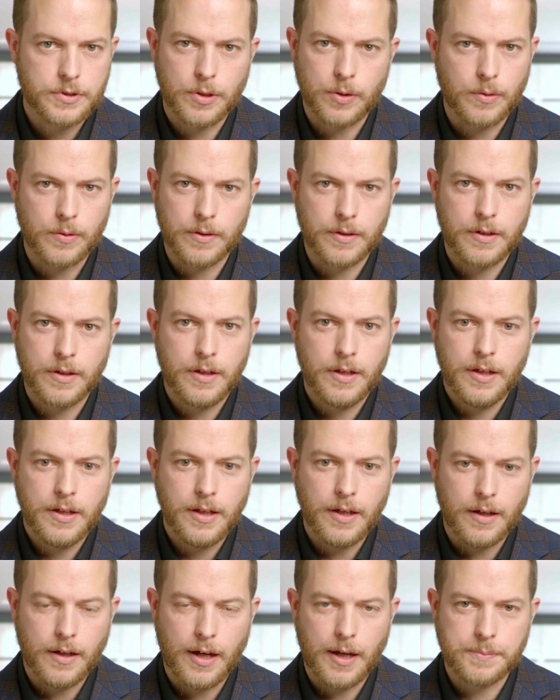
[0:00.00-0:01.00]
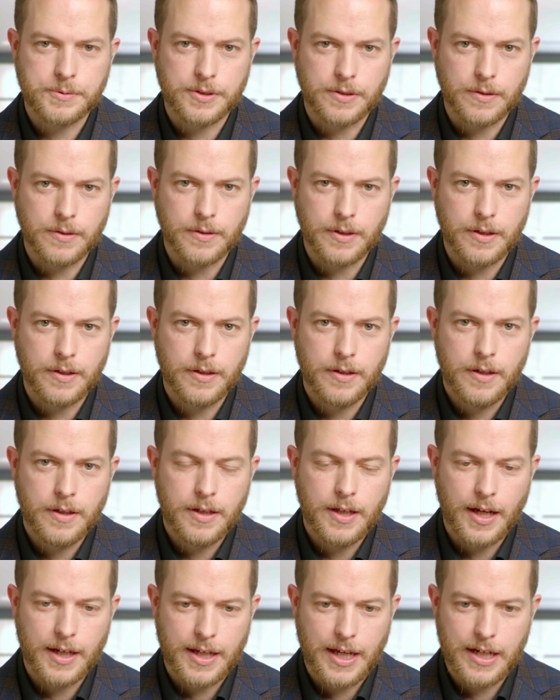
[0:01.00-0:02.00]
Totally. Yeah, absolutely. Right.
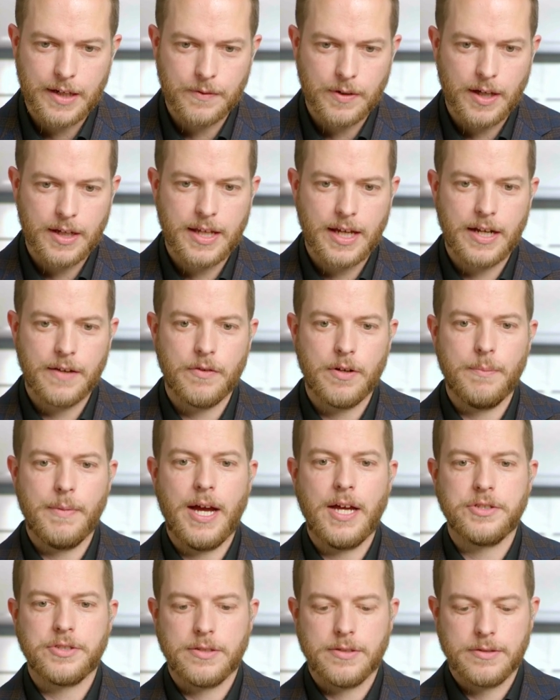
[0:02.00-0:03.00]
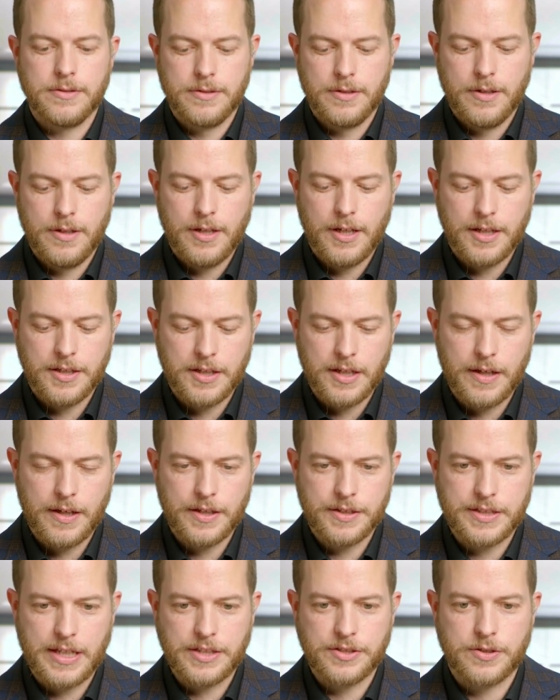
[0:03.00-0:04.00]
Yeah, I can't even imagine.
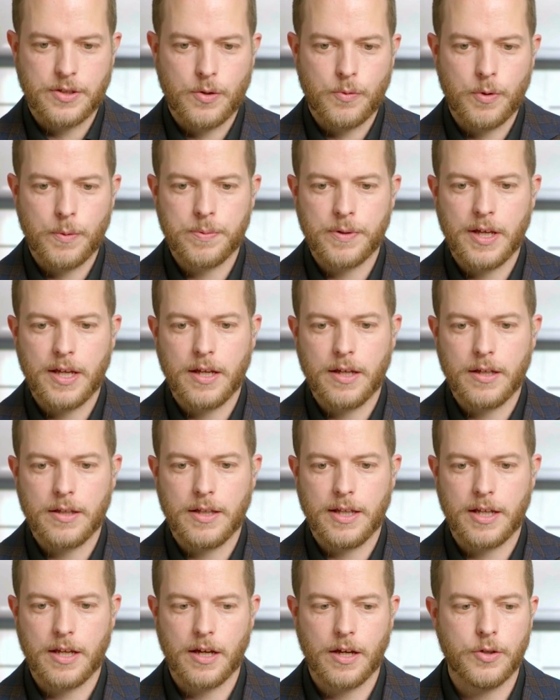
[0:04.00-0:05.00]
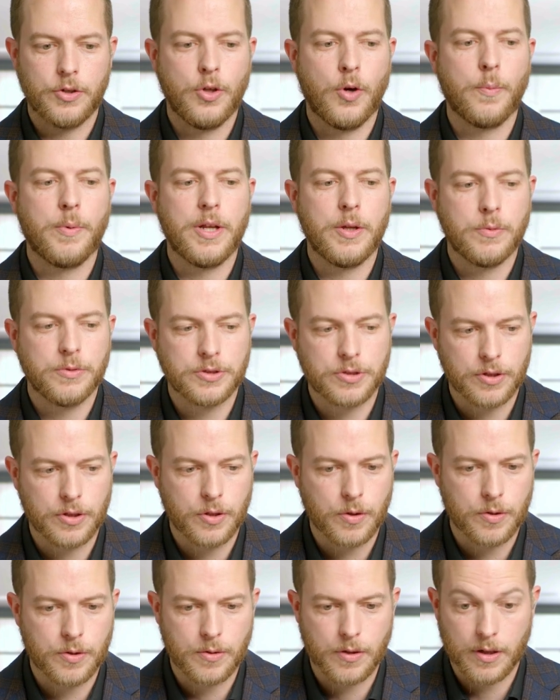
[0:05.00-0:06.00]
It's as though we're playing, like, nobody was going to
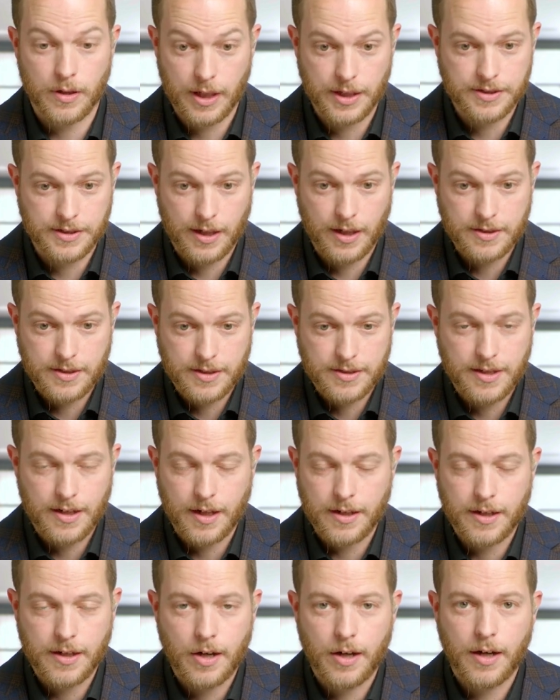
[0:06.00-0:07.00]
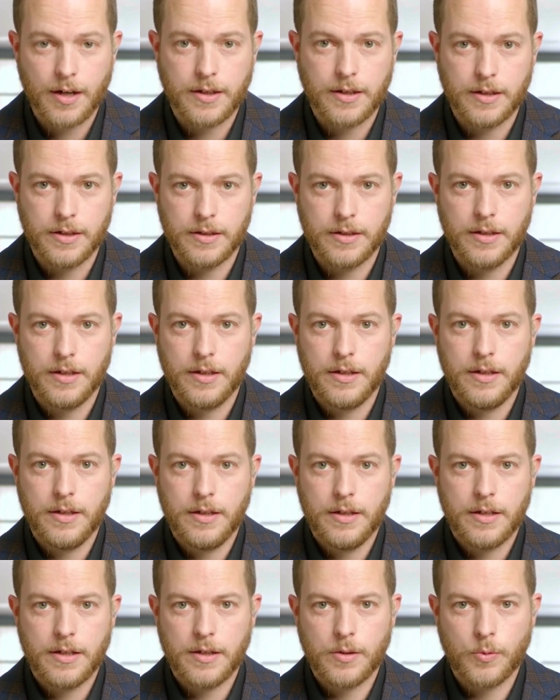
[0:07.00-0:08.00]
go to as I said, I like hockey,
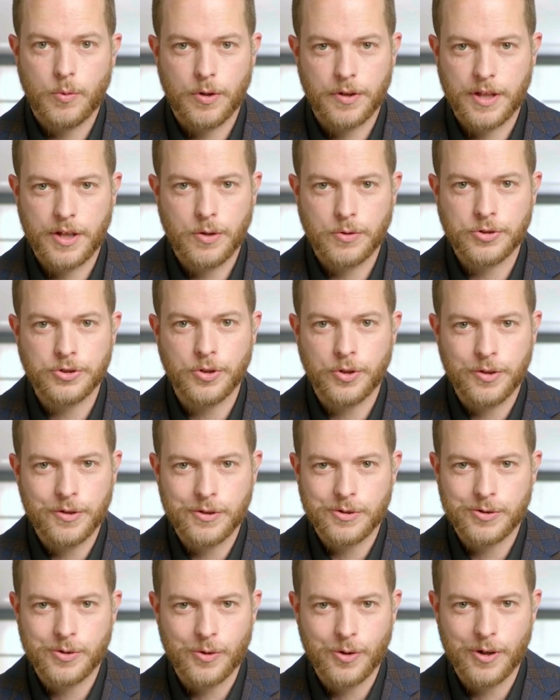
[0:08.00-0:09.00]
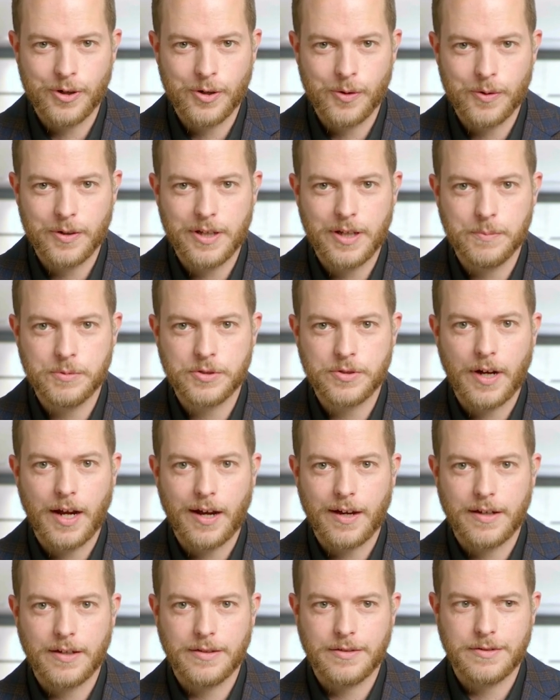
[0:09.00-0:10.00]
where they don't show you the score and no one keeps track.